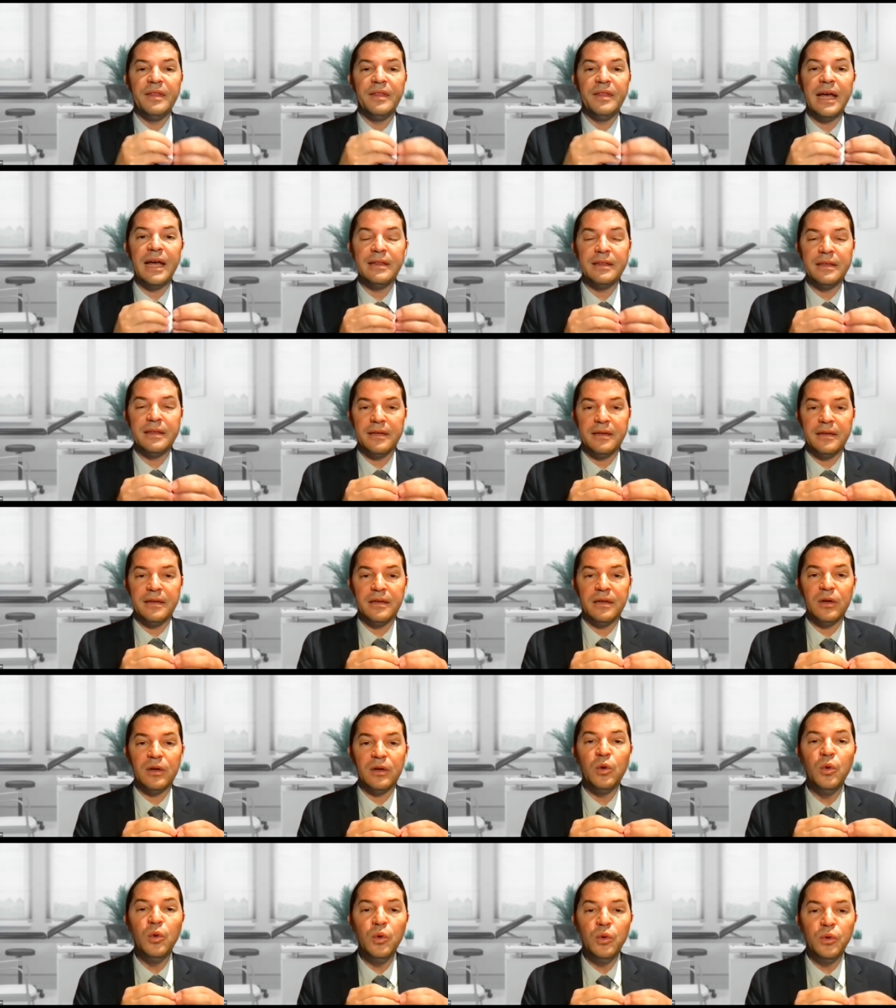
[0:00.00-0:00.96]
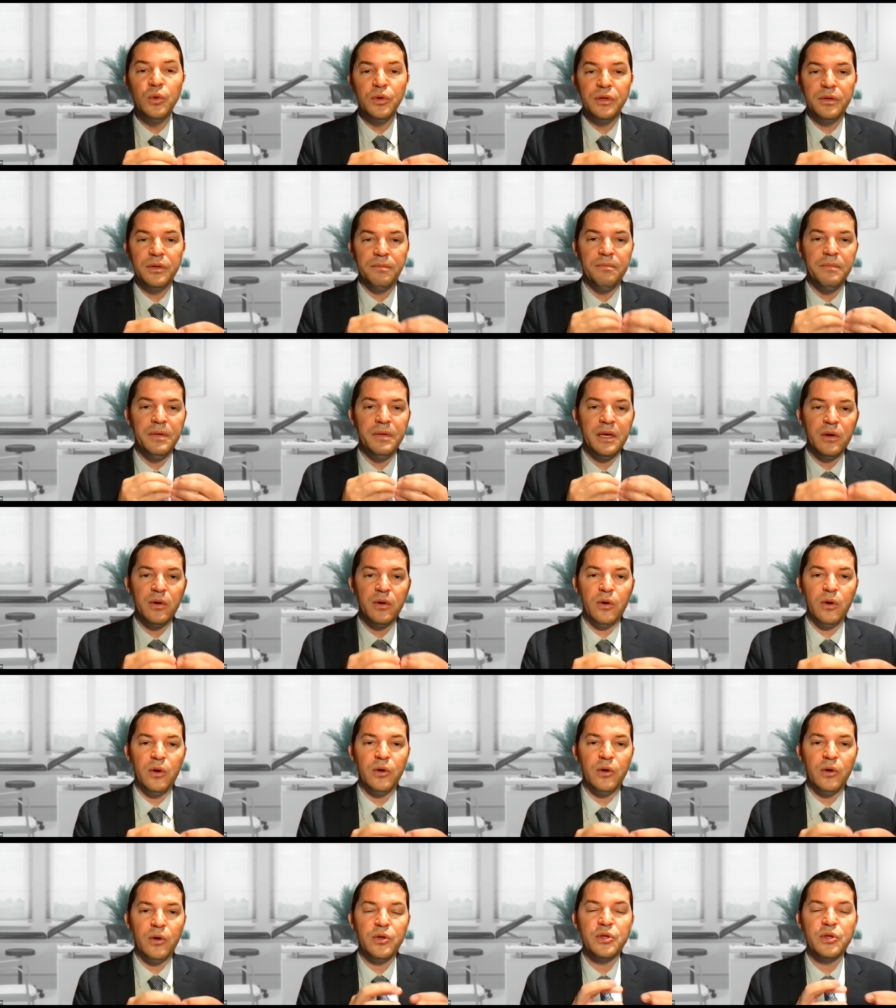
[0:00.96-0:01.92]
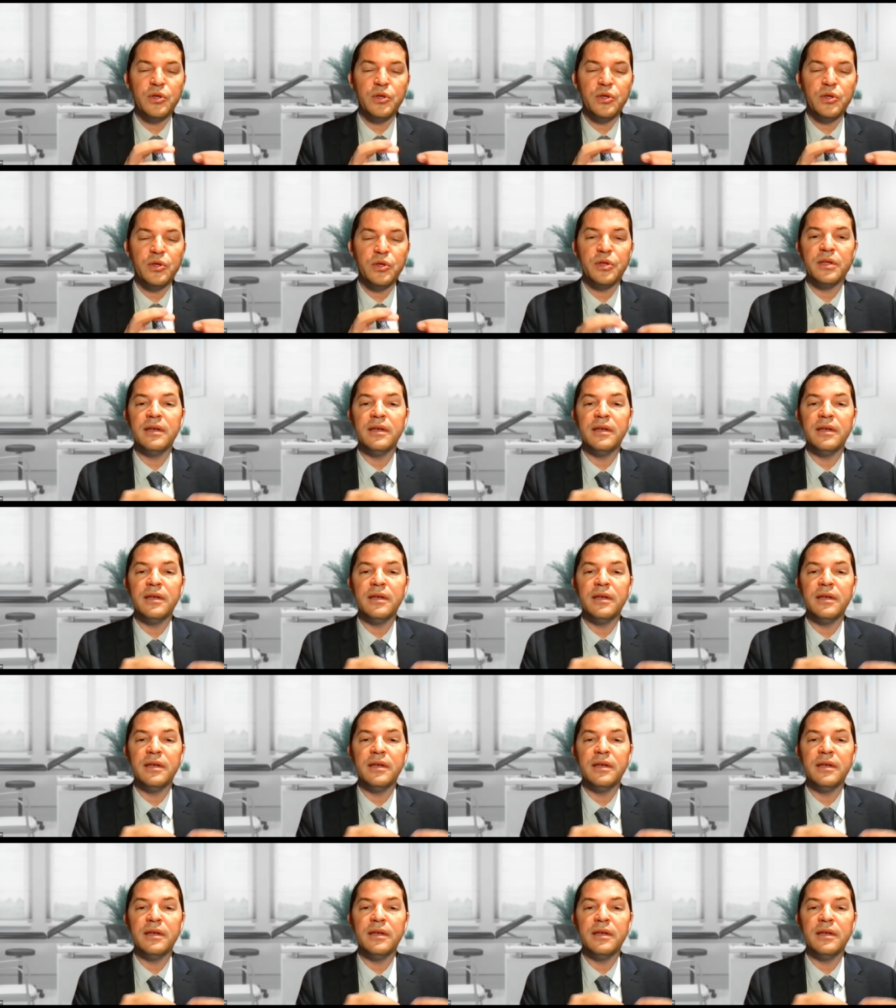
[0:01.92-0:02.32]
that uh, good because